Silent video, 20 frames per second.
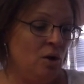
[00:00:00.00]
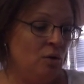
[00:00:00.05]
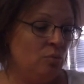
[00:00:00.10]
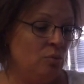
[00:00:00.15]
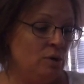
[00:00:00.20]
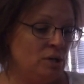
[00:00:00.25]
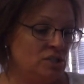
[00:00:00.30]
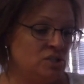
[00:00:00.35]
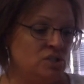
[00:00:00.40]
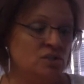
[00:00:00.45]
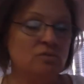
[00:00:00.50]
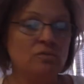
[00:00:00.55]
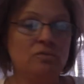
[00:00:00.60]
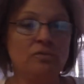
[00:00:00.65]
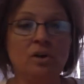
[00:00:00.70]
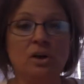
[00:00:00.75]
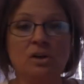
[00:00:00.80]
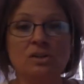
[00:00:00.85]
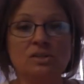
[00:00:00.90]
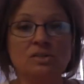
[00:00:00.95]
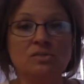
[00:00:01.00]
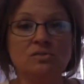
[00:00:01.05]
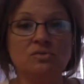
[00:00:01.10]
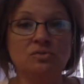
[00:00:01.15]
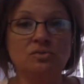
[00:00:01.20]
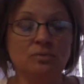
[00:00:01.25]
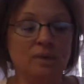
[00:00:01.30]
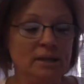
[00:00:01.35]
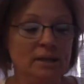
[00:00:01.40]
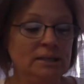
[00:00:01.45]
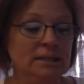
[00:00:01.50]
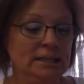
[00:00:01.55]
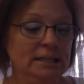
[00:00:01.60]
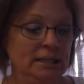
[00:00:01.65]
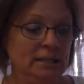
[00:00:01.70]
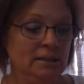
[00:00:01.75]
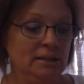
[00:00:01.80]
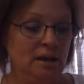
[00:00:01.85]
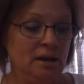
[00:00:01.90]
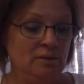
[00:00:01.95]
which falls directly
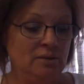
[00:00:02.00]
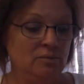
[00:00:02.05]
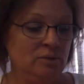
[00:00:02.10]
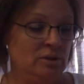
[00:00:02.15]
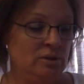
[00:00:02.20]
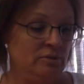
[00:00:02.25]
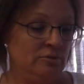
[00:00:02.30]
in line with